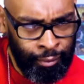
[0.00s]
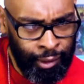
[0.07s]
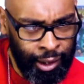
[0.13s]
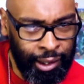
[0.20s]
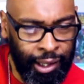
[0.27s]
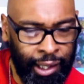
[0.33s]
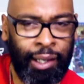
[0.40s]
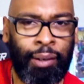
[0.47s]

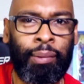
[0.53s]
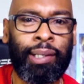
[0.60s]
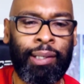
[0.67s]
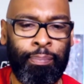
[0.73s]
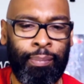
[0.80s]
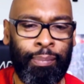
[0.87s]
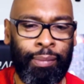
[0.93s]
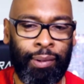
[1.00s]
He hit
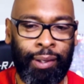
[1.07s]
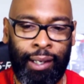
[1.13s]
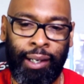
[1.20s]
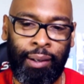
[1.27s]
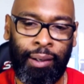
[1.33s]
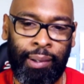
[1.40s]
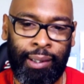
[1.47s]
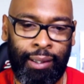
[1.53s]
him
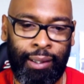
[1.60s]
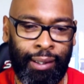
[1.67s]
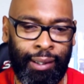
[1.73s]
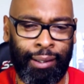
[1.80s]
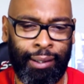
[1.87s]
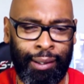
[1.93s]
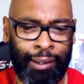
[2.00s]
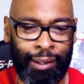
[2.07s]
with
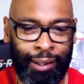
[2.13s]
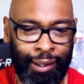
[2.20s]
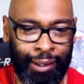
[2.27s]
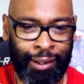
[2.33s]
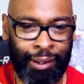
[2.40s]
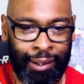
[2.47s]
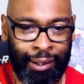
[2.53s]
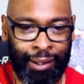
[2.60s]
the
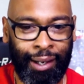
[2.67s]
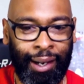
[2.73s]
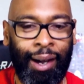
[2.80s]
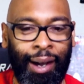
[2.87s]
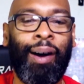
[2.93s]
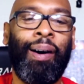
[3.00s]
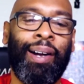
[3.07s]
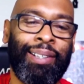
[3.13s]

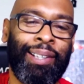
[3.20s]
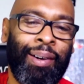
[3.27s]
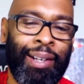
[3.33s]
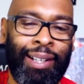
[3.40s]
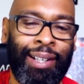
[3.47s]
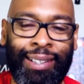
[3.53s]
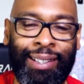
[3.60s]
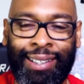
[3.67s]
Oh, I thought he
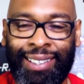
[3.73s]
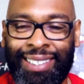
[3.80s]
did.